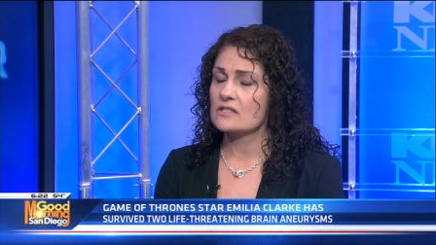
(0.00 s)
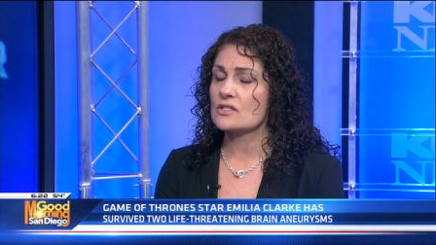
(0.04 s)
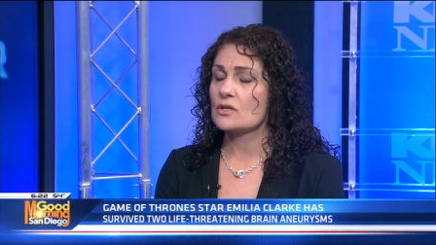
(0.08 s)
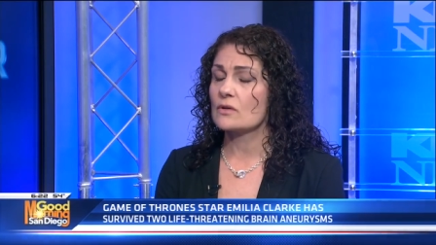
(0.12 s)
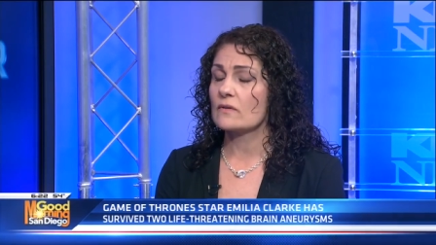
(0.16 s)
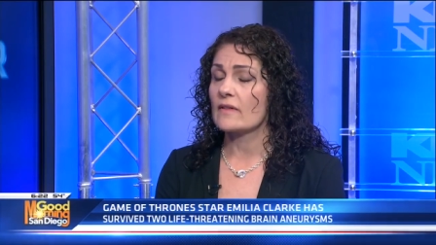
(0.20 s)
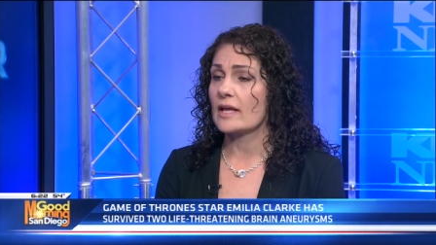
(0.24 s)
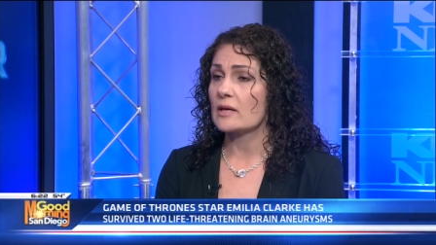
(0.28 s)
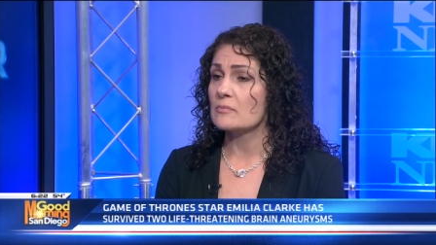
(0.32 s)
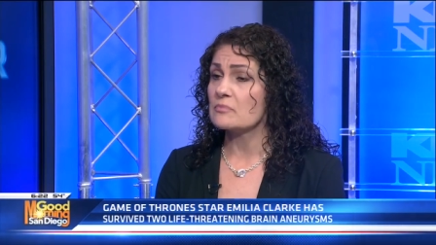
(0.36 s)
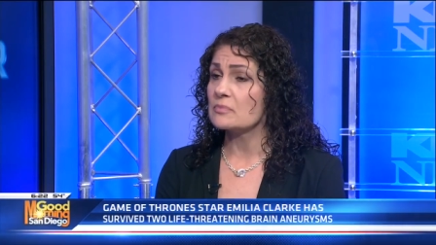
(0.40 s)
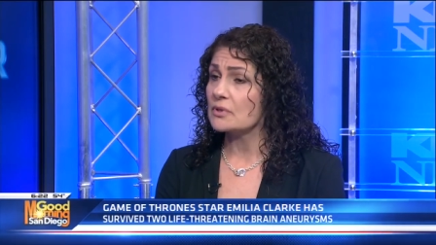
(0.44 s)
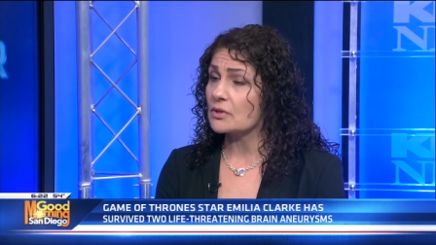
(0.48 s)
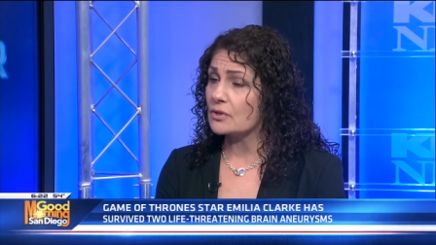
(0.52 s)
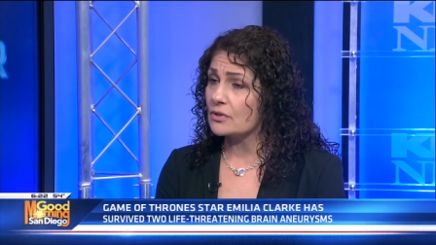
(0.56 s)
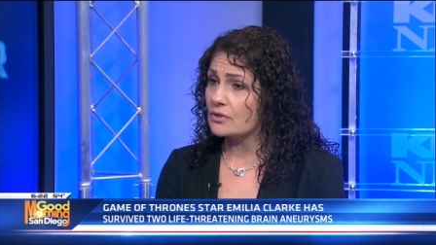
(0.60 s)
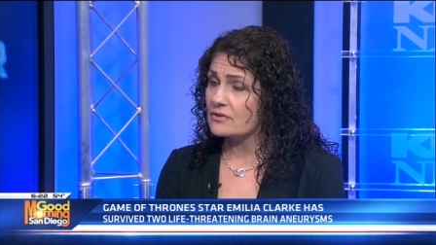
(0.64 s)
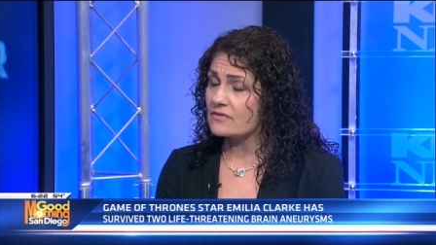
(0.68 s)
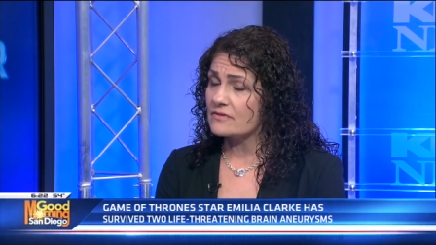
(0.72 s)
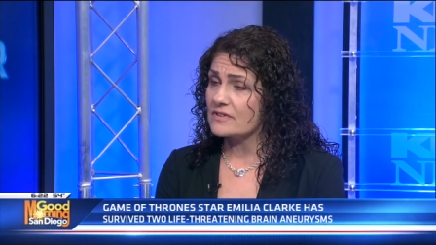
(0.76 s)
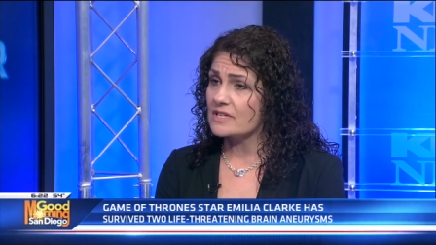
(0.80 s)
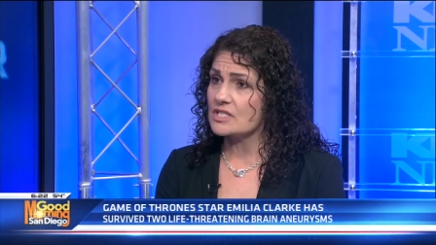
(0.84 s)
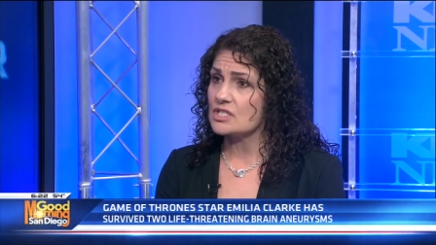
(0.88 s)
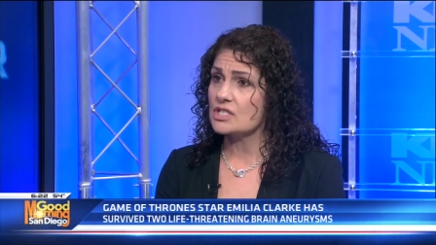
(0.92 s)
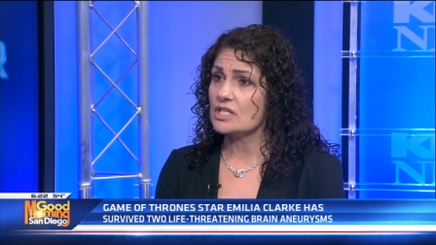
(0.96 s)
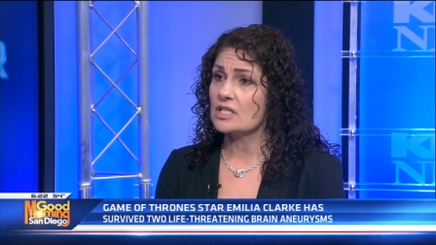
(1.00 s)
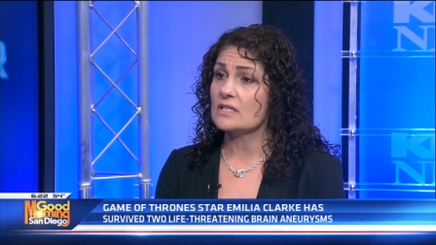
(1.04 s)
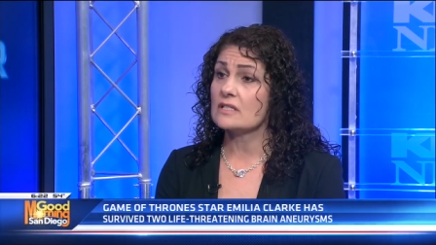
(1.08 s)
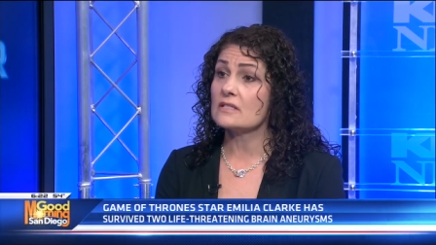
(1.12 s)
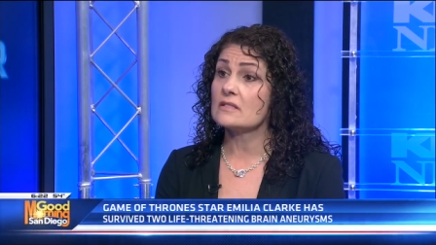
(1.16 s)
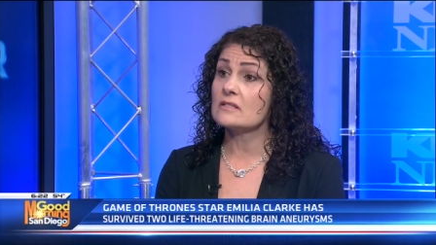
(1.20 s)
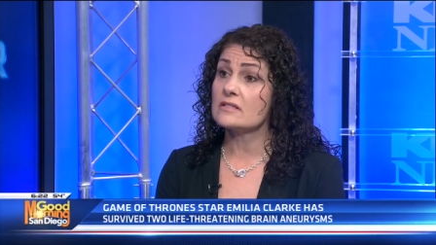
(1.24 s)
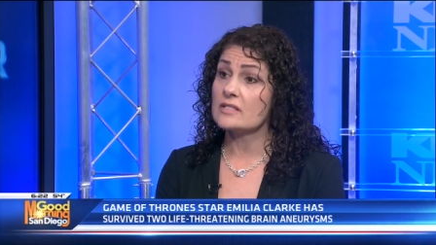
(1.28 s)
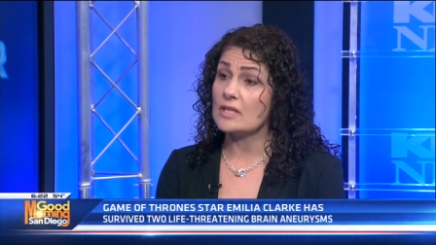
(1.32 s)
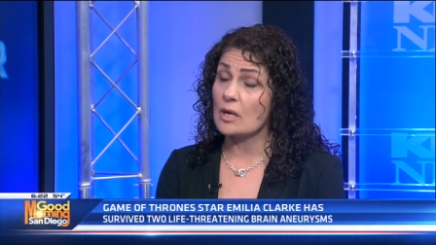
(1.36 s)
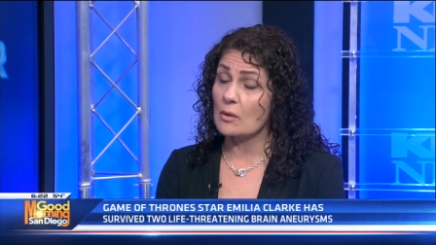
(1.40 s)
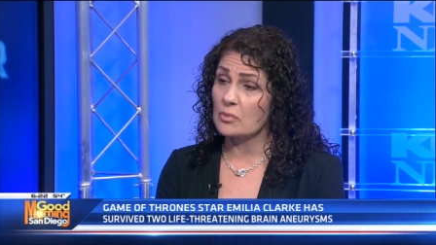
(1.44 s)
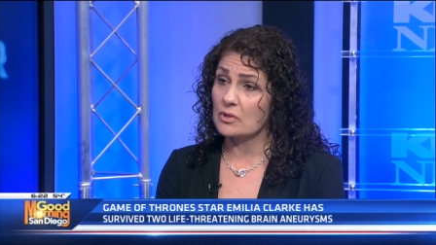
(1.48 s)
So like blurred
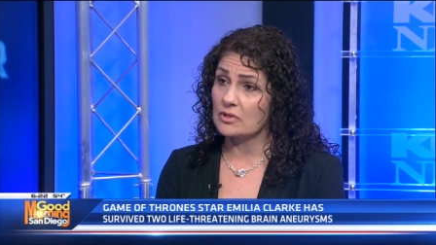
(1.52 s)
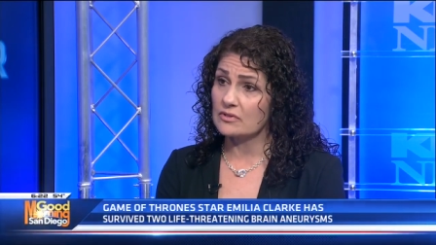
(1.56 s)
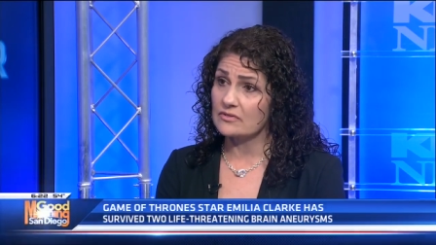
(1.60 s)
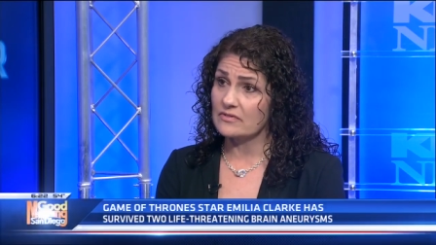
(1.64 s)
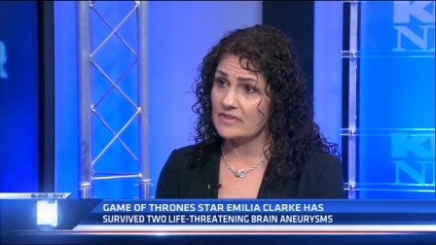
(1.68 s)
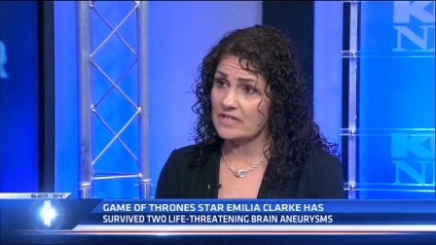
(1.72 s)
vision, doubled